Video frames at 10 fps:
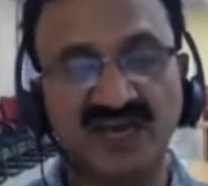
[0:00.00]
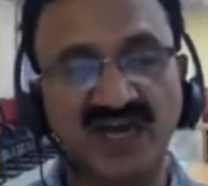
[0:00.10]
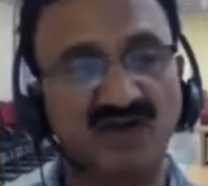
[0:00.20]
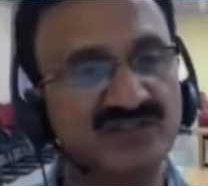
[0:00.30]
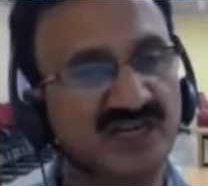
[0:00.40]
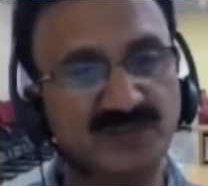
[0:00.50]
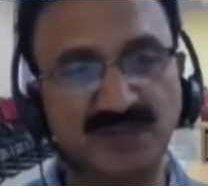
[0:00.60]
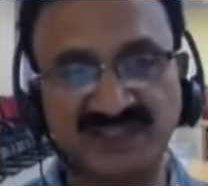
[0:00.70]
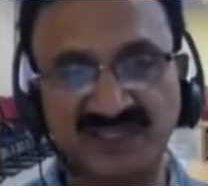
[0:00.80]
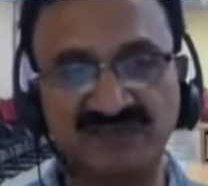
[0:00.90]
Around
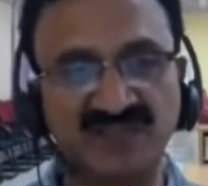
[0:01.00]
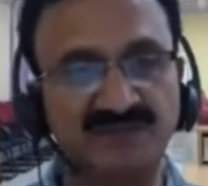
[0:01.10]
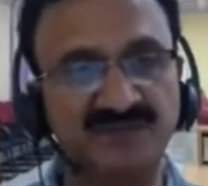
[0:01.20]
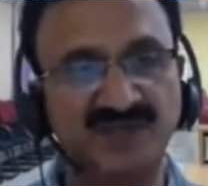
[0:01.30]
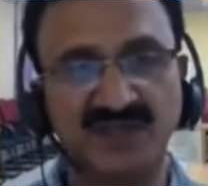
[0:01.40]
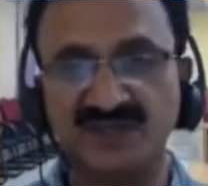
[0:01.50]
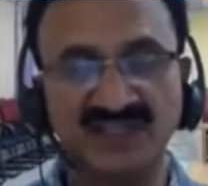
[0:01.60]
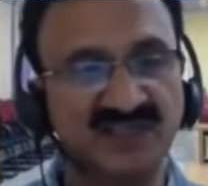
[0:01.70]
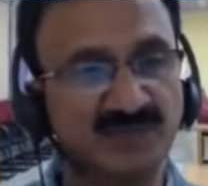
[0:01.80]
30% of them, there is